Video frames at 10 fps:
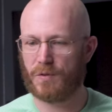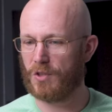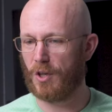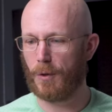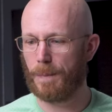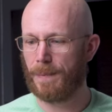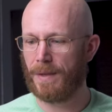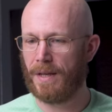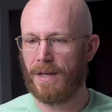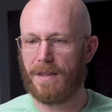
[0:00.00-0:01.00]
So
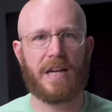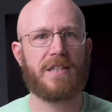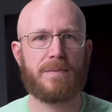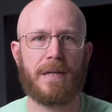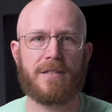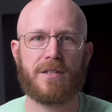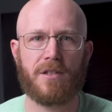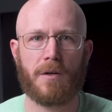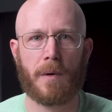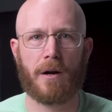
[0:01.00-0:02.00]
that's
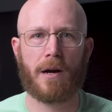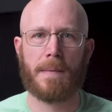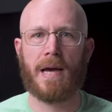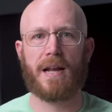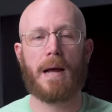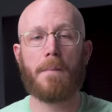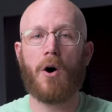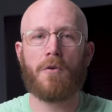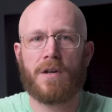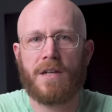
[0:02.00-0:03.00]
basically where I'm at. I'm
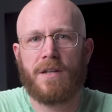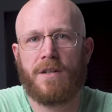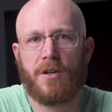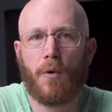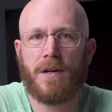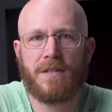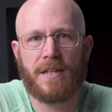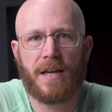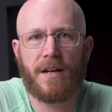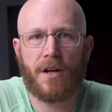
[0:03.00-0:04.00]
already going to
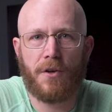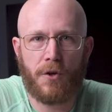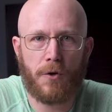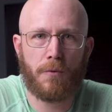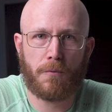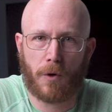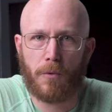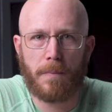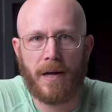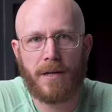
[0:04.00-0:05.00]
get a new
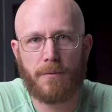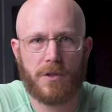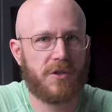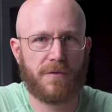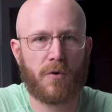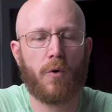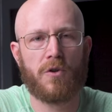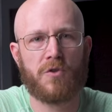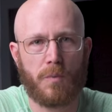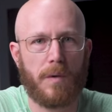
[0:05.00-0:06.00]
road bike, which of
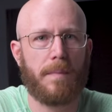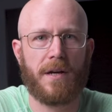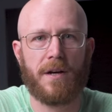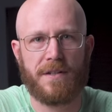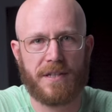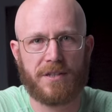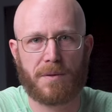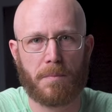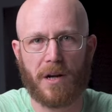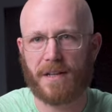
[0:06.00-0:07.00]
course will be on
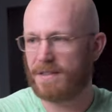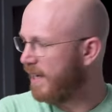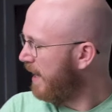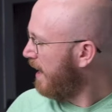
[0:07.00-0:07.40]
disc brakes.